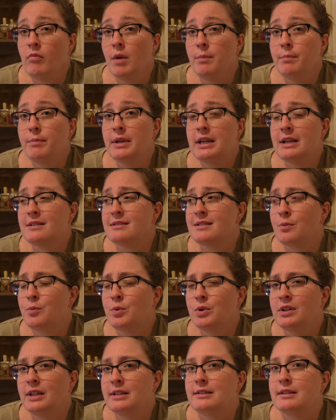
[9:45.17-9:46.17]
because I
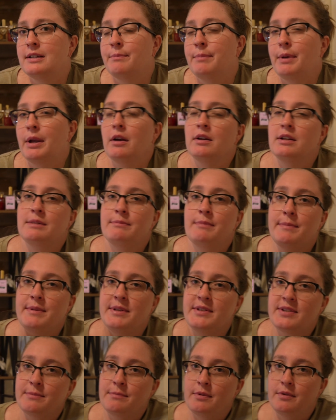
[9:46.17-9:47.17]
would like to compare it to
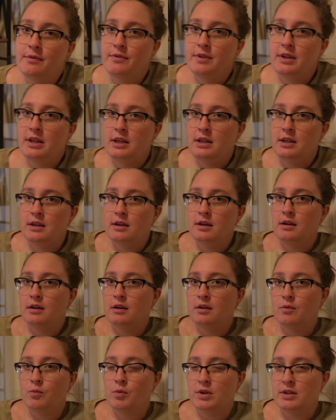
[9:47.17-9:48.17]
maybe some of the
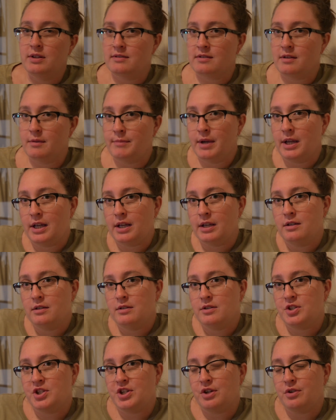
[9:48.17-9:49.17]
ones on my
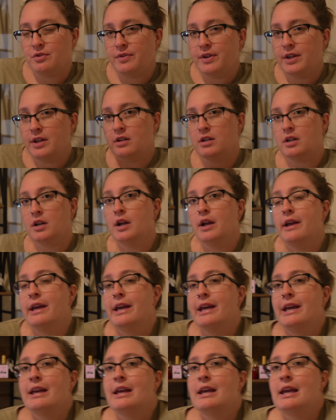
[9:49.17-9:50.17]
shelf here
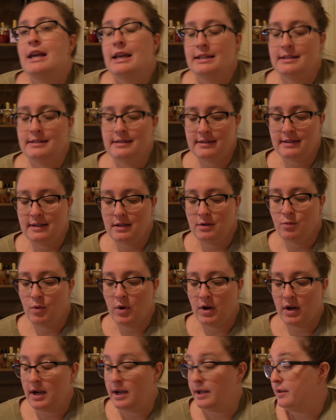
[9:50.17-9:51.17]
and see
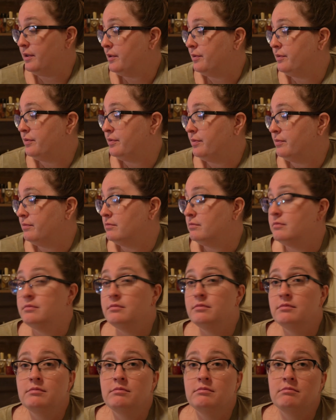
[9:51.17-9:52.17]
what kind of
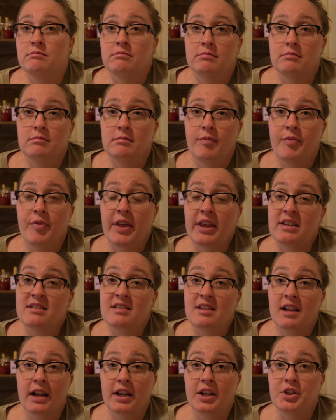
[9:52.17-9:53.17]

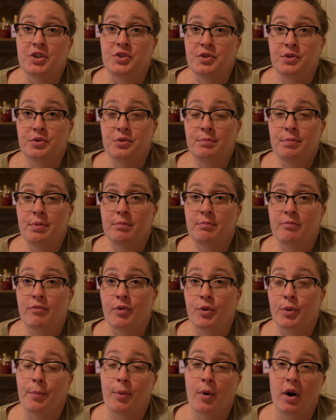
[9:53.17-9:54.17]
things that I could dupe
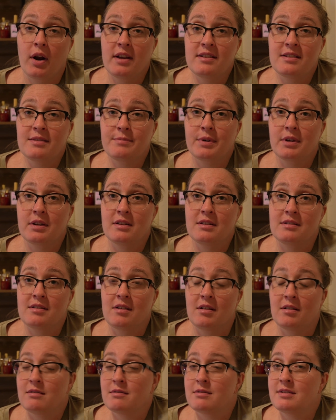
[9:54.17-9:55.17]
for the price,
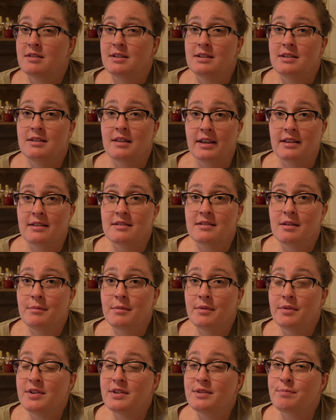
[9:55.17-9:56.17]
because honestly, like
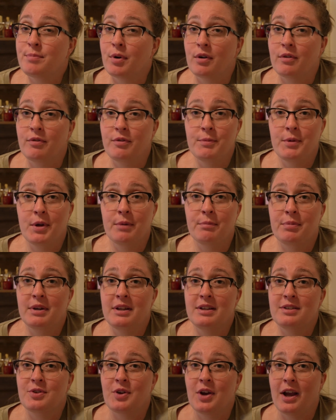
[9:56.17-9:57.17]
some of these perfume
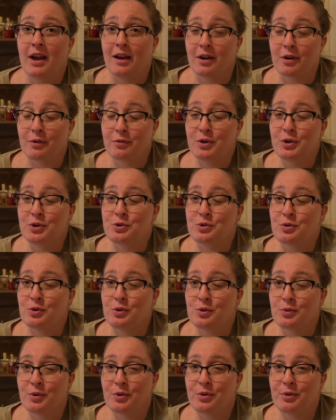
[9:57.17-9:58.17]
companies are out of
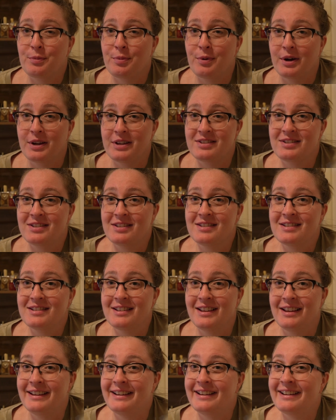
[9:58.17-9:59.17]
control with their prices.
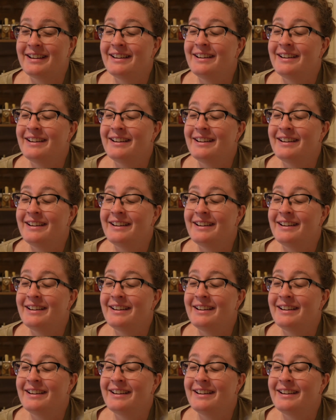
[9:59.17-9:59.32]
Like